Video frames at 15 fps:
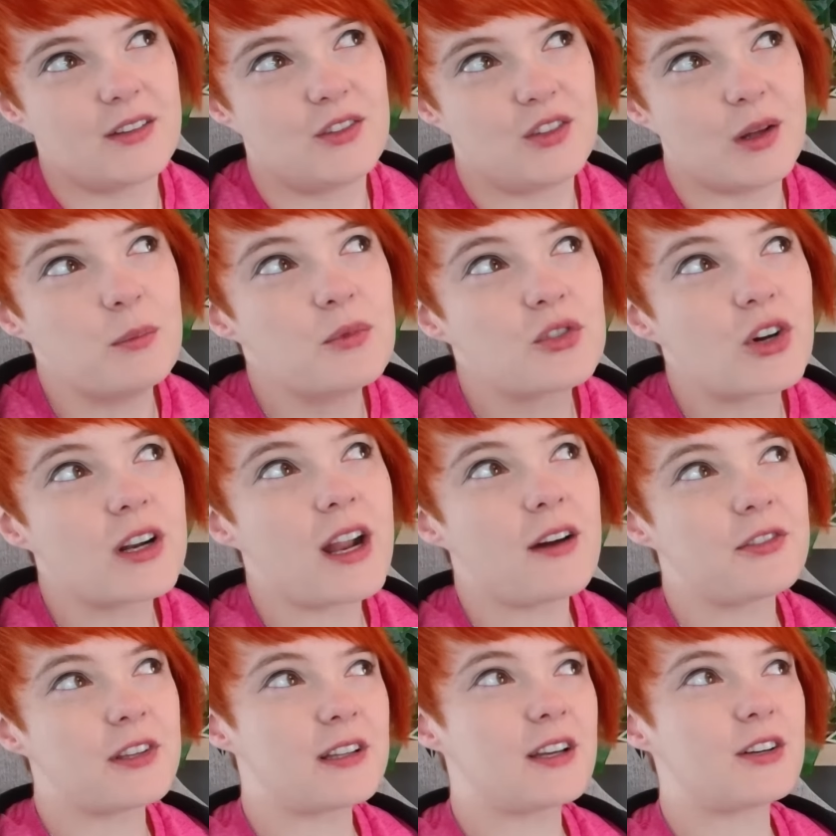Zim's gonna
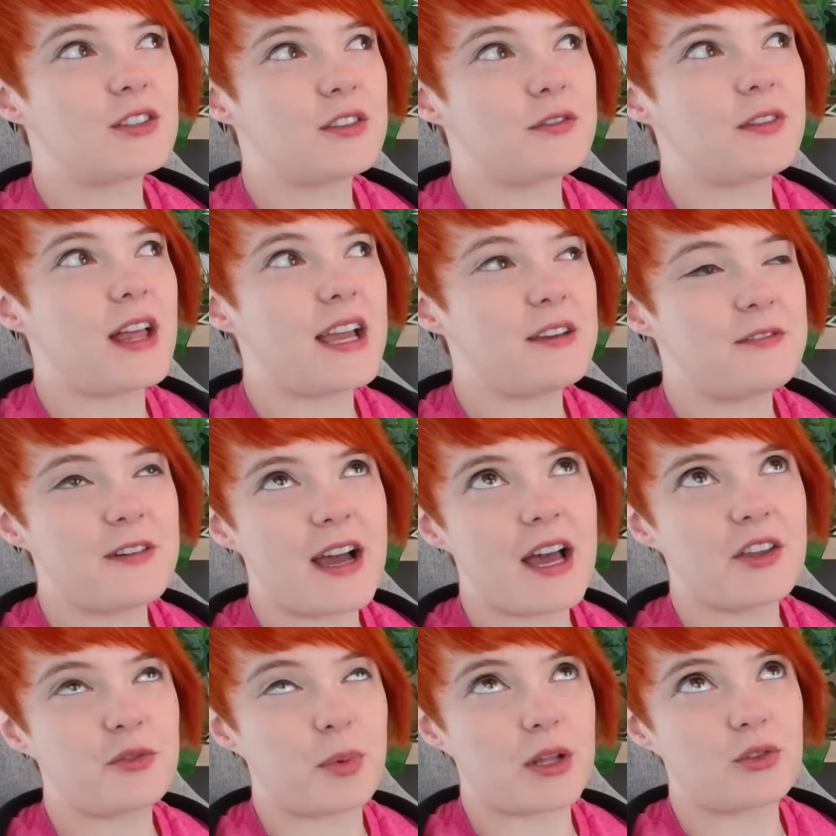have to learn to fly
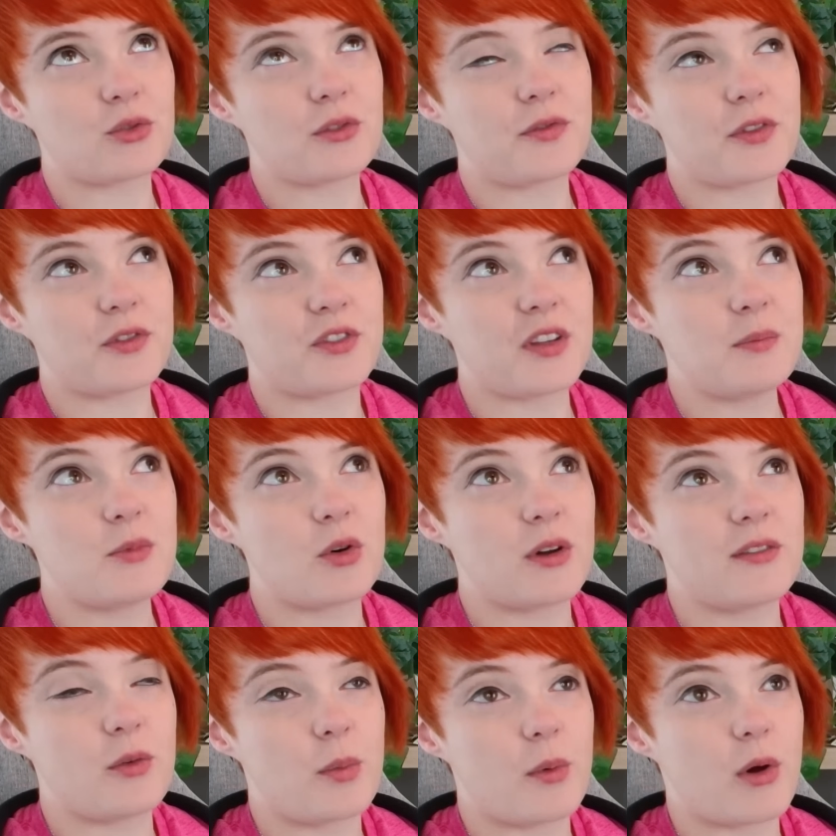fast, but I don't know if Zim
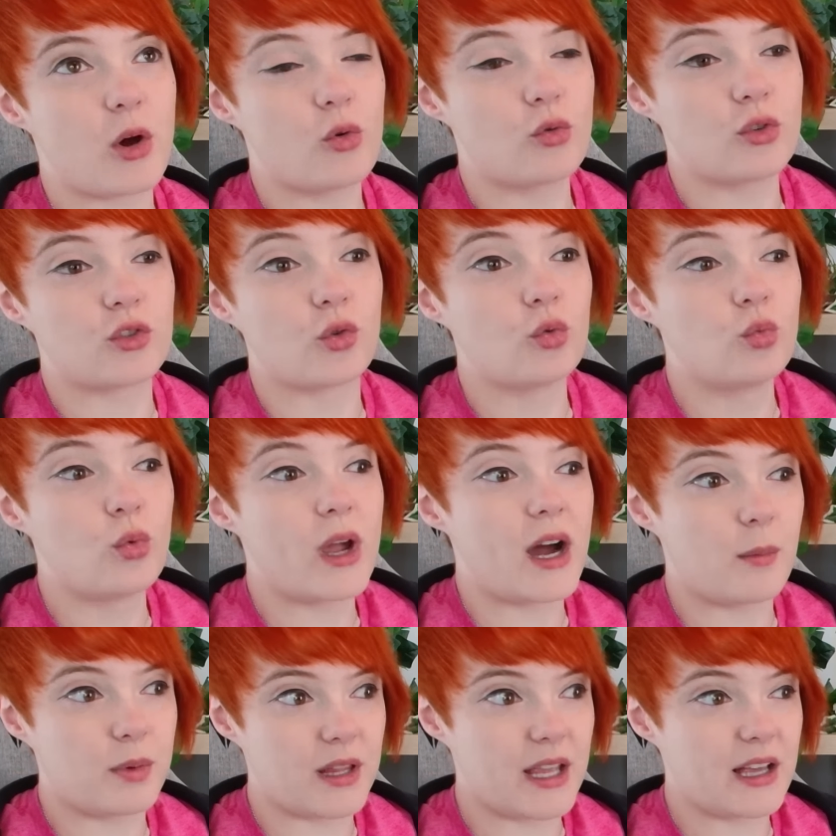will even be able to hold his own weight
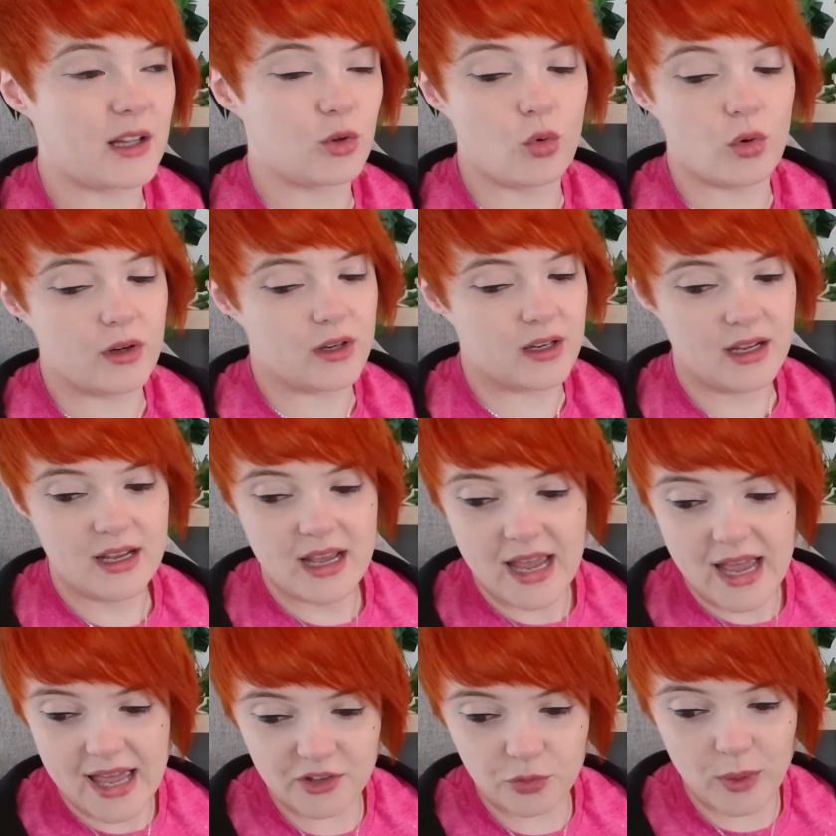up, let alone
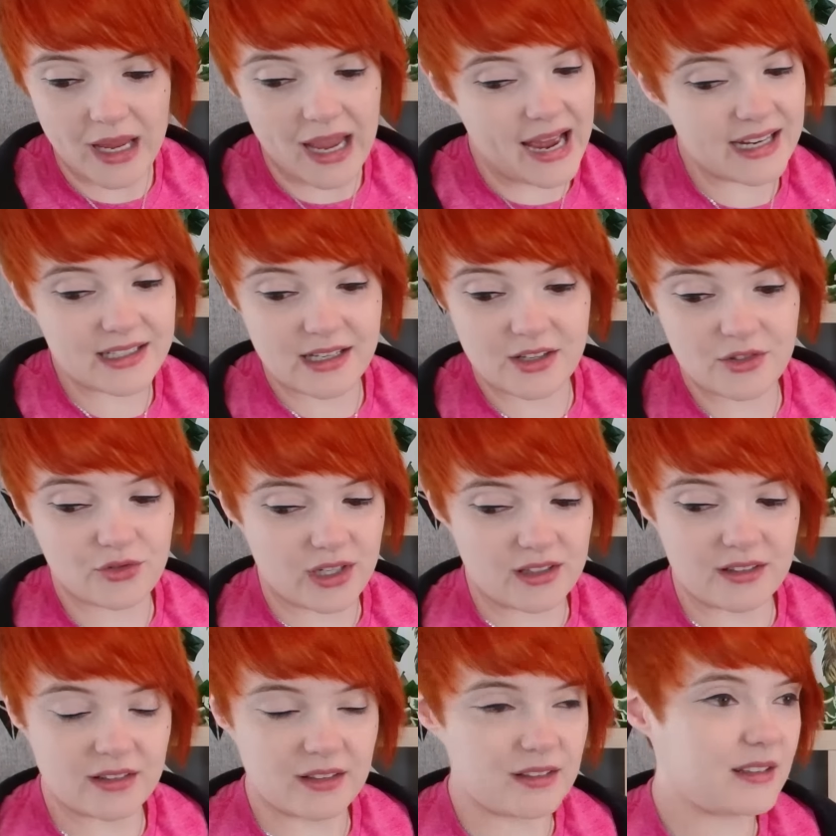his weight and
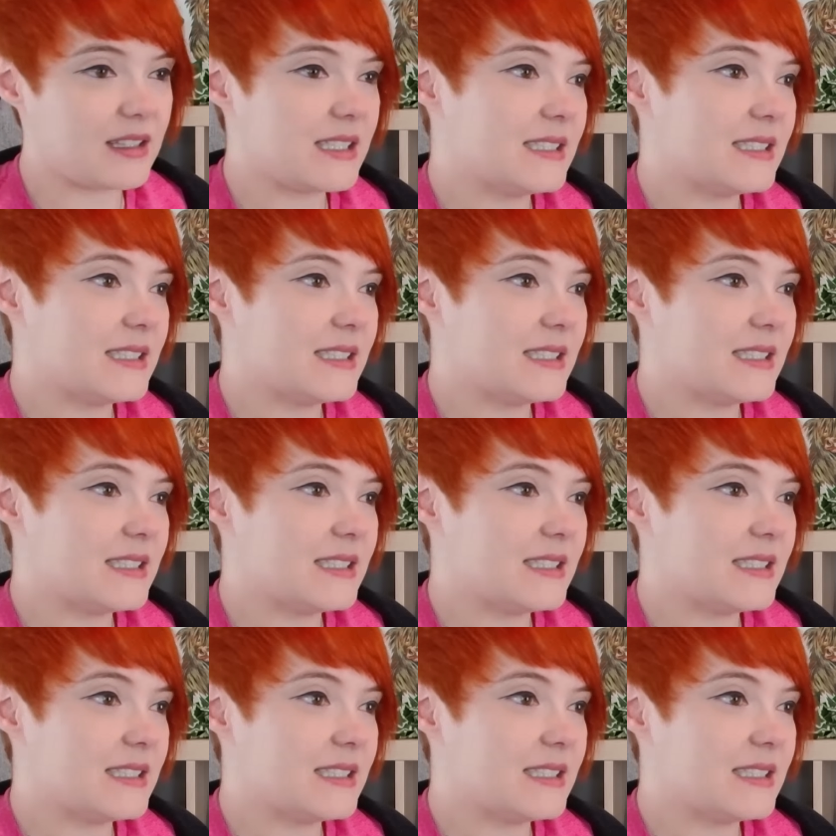Ezrin's.